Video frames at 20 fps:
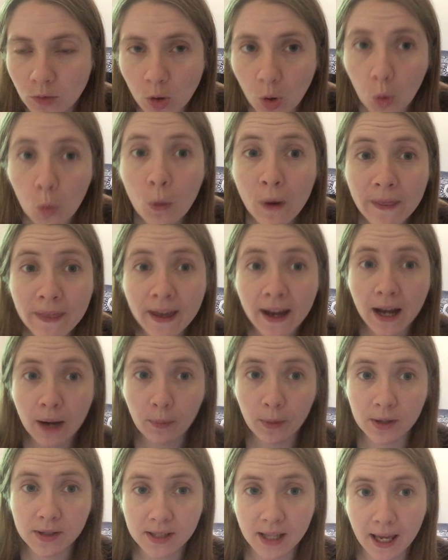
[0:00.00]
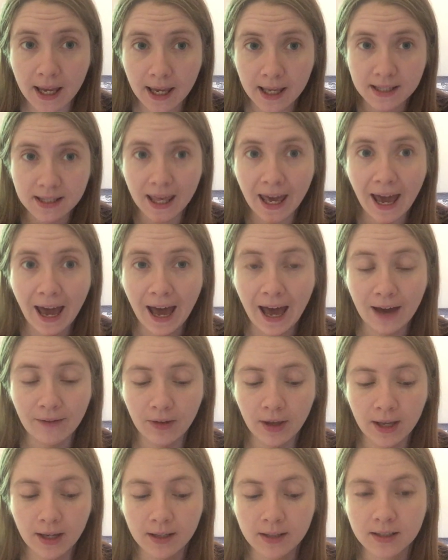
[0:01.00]
One thing I will say is that
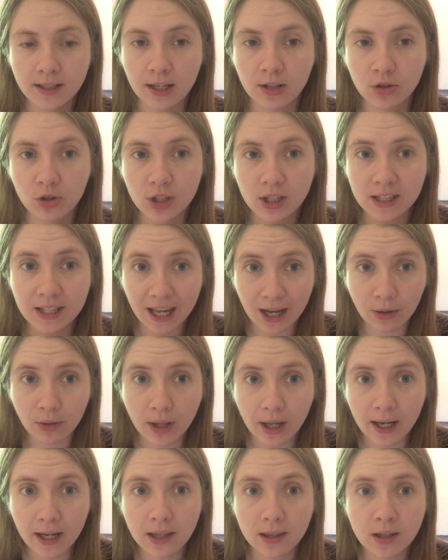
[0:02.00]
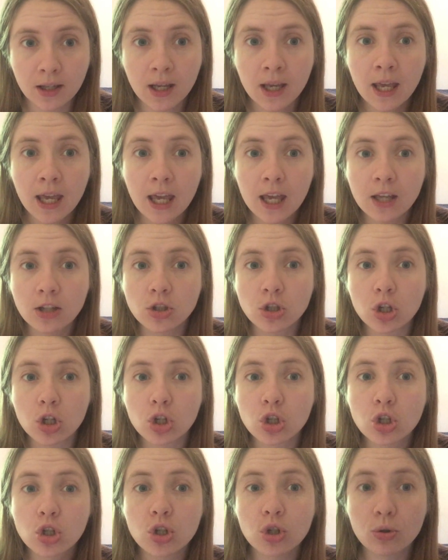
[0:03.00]
having Sanderson's outline is
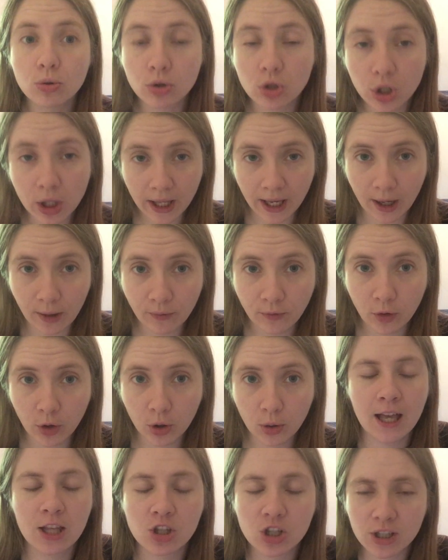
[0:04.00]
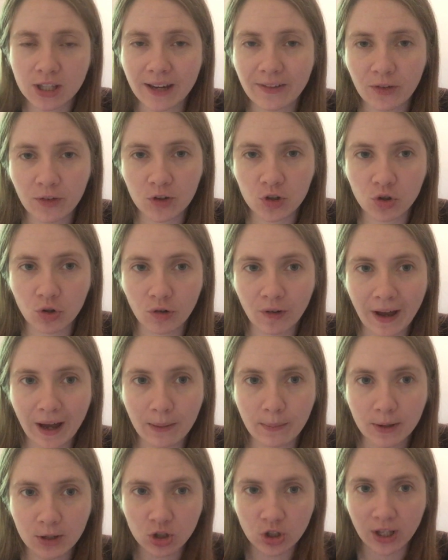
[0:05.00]
hugely helpful. It's good to have a visual of how
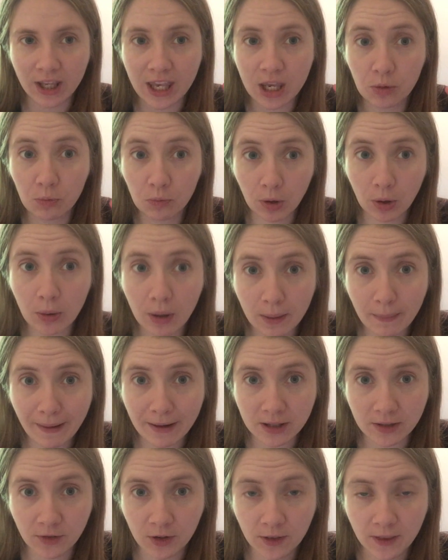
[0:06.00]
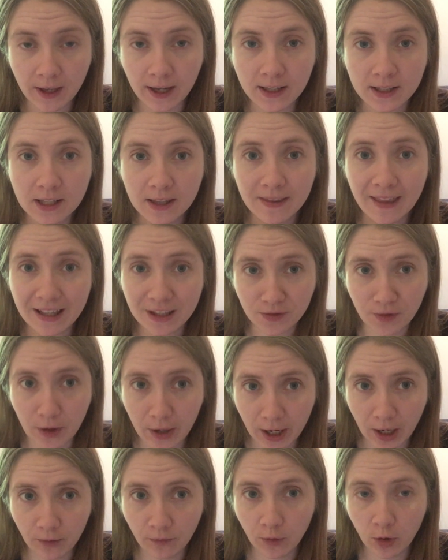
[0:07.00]
much like he wrote about different things. That's very
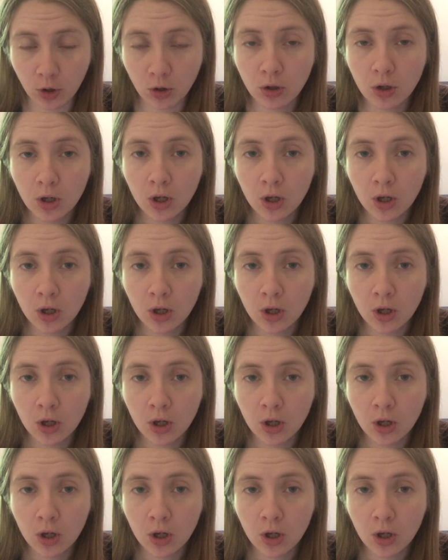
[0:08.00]
helpful.